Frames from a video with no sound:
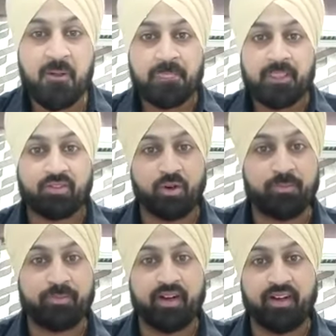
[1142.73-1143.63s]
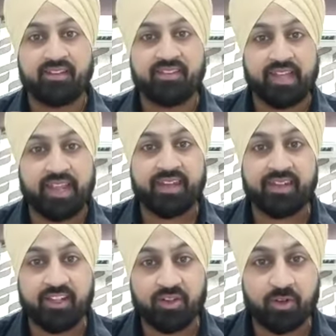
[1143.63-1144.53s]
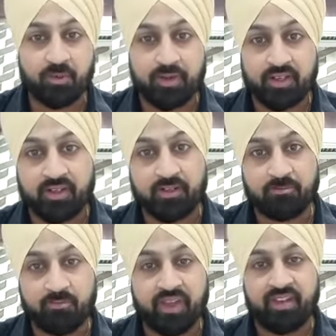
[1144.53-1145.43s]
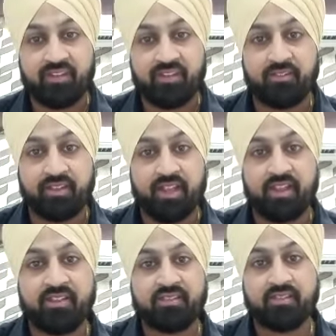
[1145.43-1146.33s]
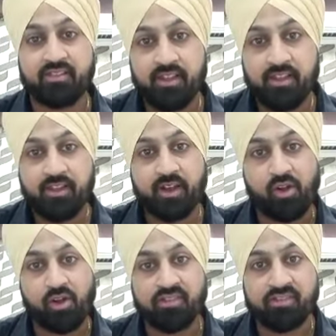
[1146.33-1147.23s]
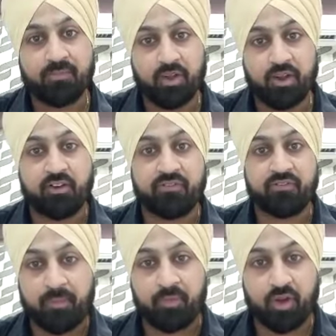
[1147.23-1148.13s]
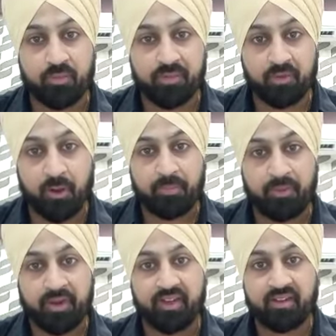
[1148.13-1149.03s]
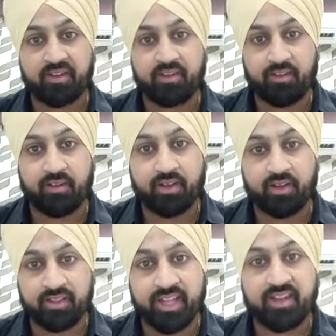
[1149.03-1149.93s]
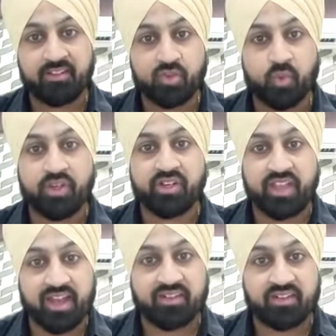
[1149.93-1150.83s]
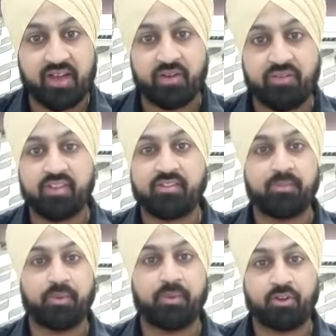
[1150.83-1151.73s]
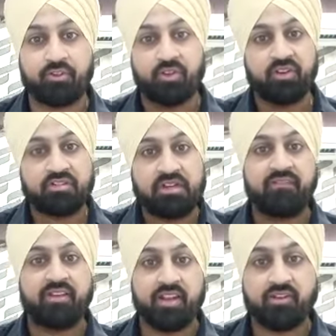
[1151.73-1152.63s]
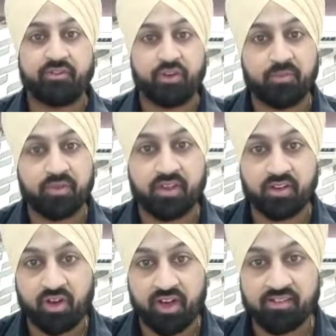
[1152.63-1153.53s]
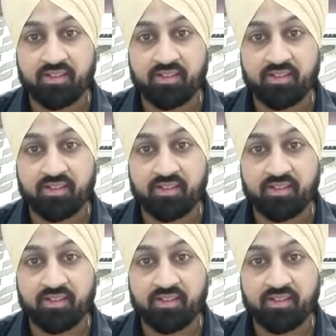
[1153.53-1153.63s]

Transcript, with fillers: So uh, secondly, you know, uh, when there is a concept of lab comp component, then a student can travel with the support of, you know, travel letter from the college.